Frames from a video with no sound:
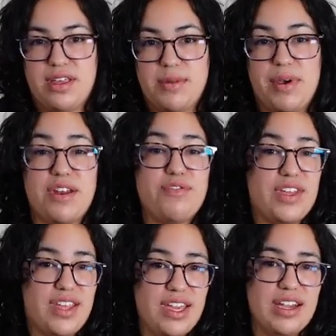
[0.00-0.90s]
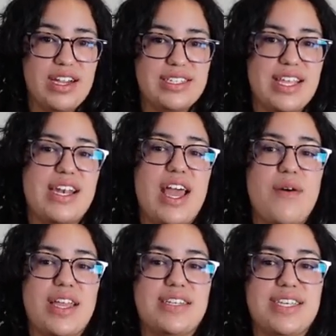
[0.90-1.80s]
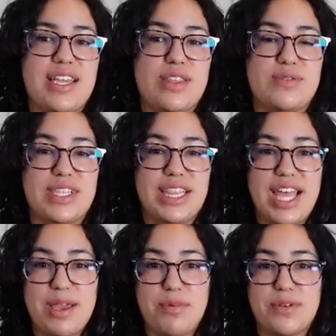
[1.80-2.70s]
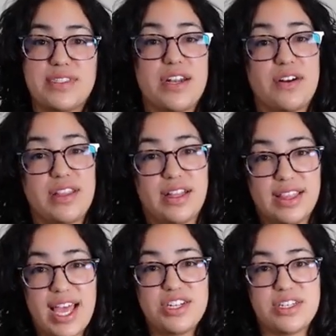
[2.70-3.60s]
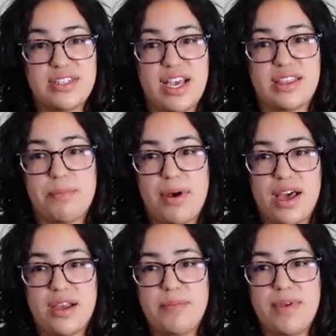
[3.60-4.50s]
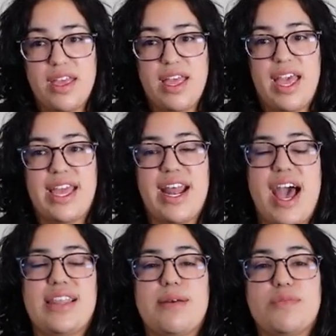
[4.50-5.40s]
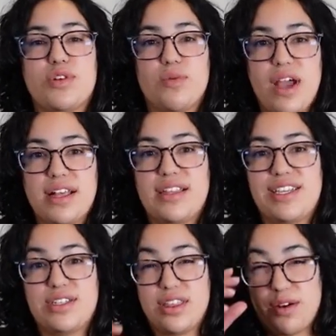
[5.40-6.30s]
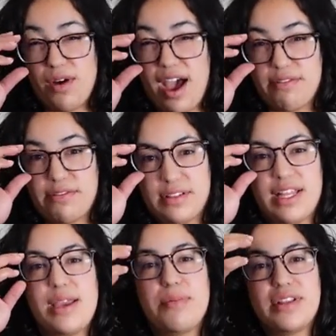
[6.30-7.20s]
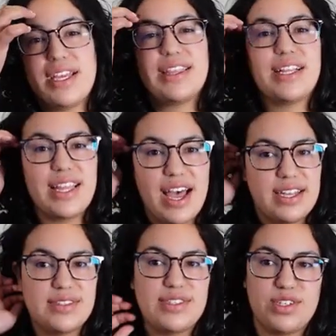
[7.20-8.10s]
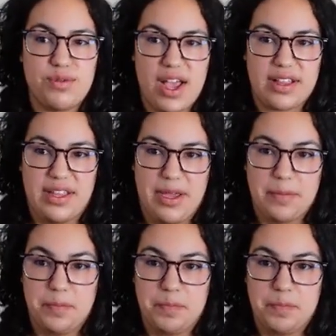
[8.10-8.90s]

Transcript: Benefit here is that now I can take those labels that are in the legend at the bottom and add them directly to the graph, labeling the lines directly.